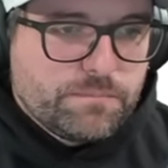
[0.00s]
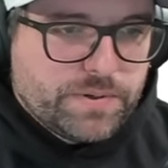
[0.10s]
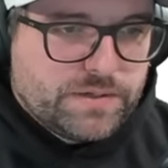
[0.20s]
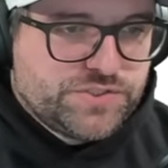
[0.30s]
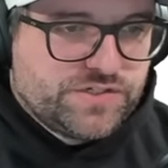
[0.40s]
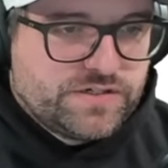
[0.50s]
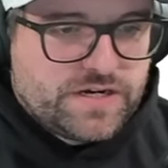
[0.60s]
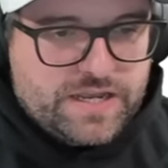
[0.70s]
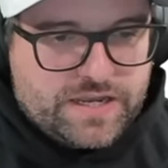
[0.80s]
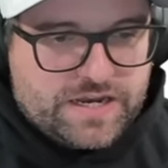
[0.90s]
But I'm sure
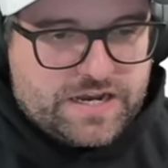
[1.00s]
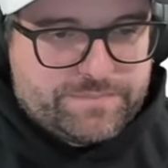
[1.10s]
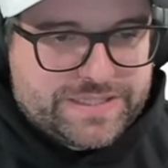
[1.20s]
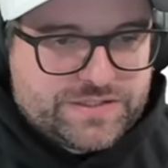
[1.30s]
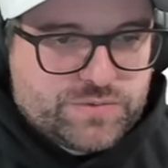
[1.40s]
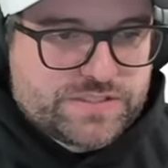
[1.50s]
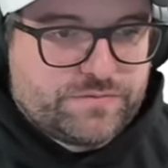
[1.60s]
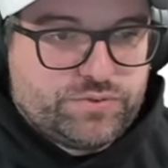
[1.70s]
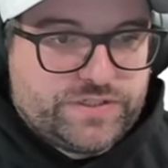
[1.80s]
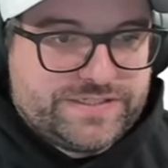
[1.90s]
uh, Billie was
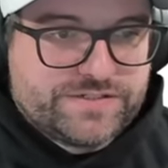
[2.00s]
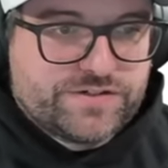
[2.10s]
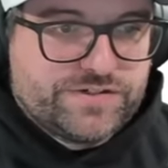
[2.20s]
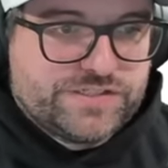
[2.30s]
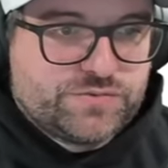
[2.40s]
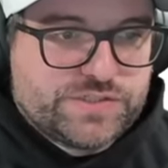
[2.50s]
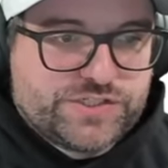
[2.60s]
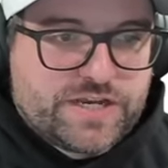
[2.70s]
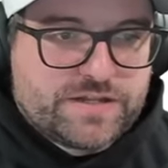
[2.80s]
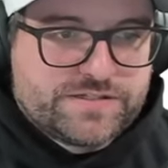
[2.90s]
pretty discouraged when
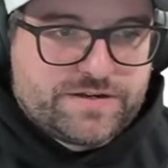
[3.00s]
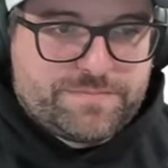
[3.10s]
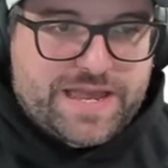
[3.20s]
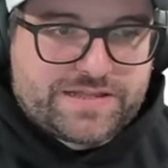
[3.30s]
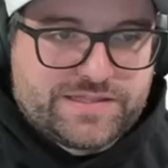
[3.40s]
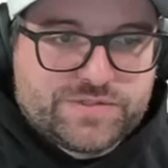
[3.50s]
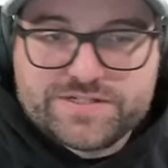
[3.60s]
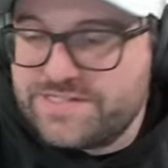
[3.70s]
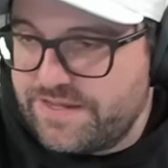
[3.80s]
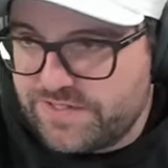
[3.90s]
she got stuff back that was
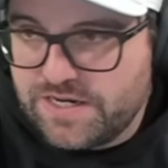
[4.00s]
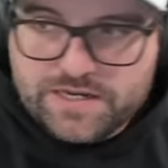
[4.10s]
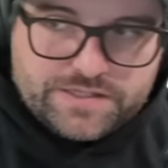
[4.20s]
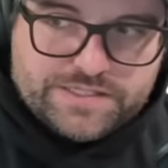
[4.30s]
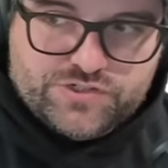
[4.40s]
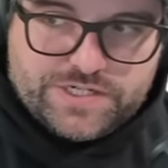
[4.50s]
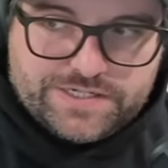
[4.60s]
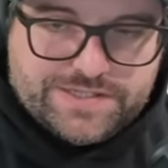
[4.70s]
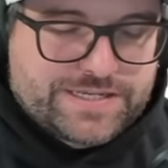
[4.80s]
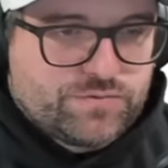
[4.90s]
a seven that she
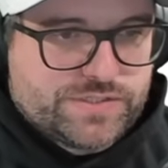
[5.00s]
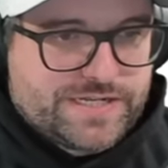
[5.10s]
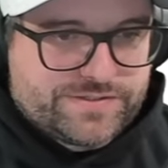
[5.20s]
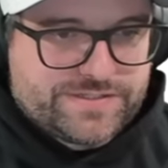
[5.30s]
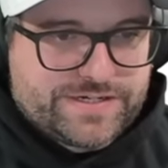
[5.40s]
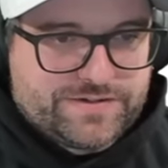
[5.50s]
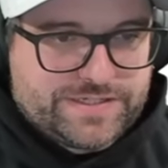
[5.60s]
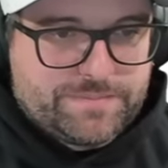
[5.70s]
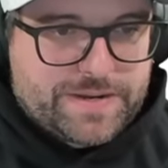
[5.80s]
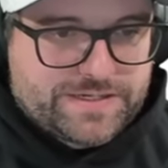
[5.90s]
didn't think was
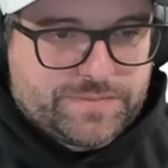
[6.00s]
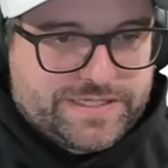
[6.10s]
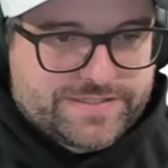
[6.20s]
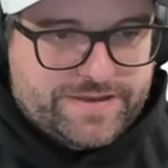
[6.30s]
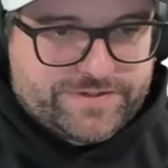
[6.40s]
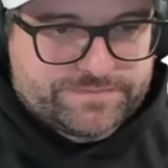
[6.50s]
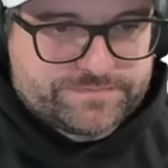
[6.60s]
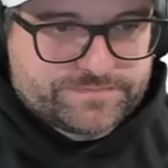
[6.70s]
necessarily meant to be a seven.